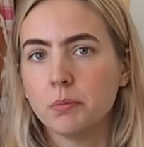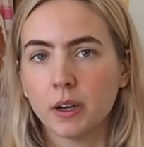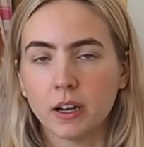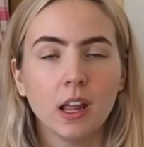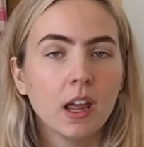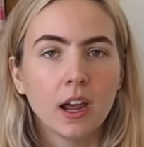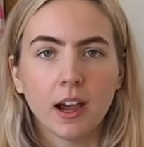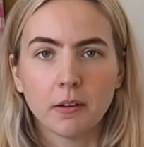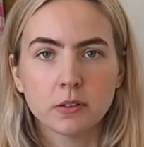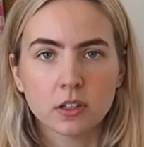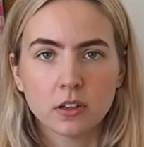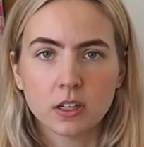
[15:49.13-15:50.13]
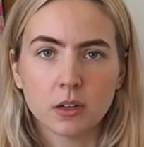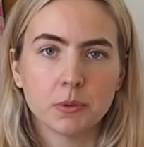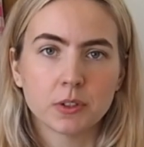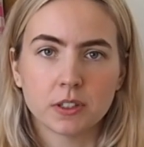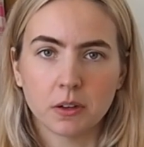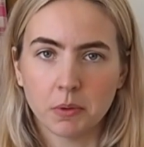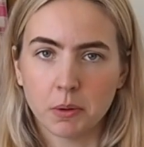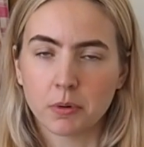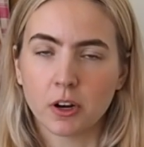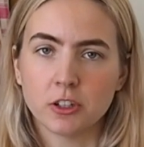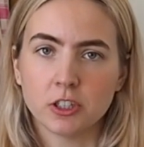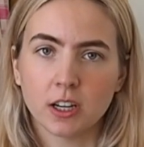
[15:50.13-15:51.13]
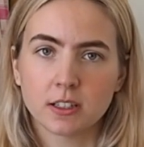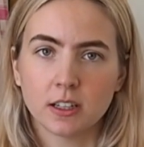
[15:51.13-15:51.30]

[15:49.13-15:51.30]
but I was already almost done my project.